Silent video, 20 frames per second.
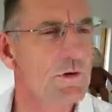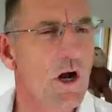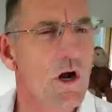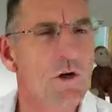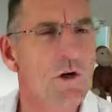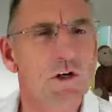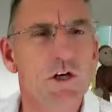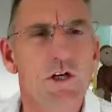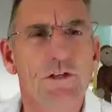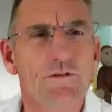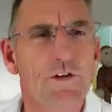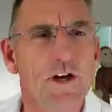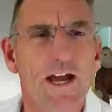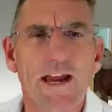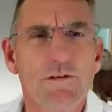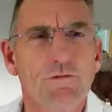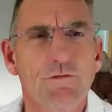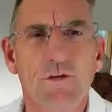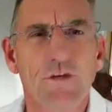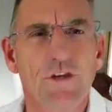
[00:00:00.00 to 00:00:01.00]
uncover
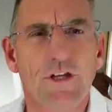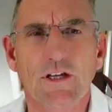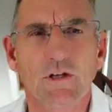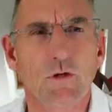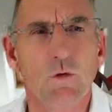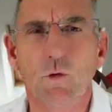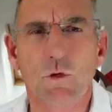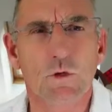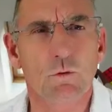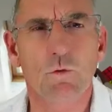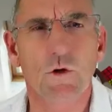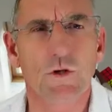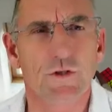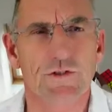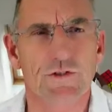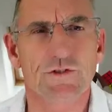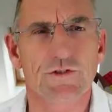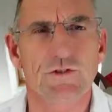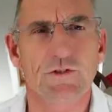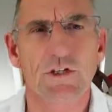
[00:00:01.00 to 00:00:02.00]
everything all at
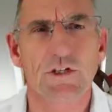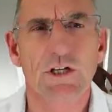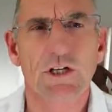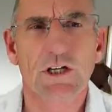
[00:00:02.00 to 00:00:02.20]
once.